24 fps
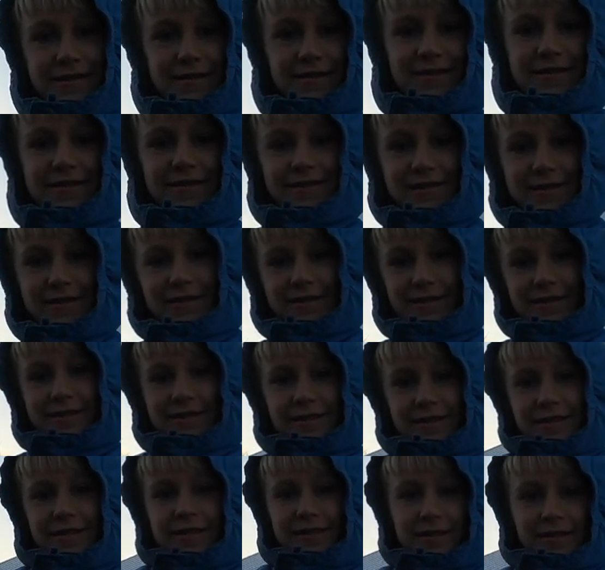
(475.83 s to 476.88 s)
Great.
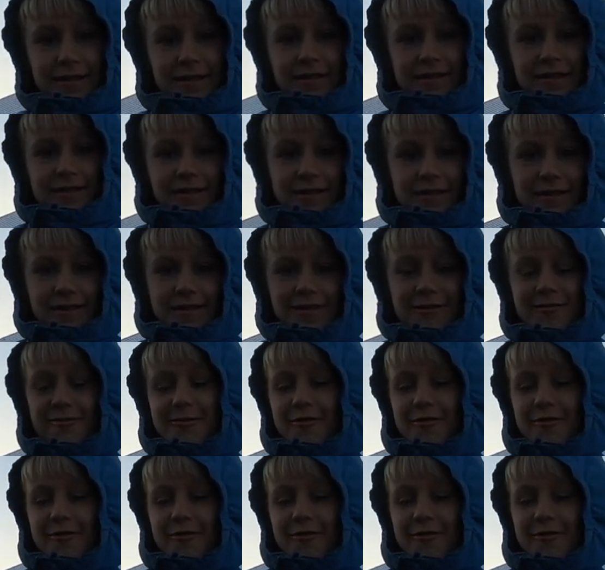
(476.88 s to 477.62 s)
See you at six in the morning.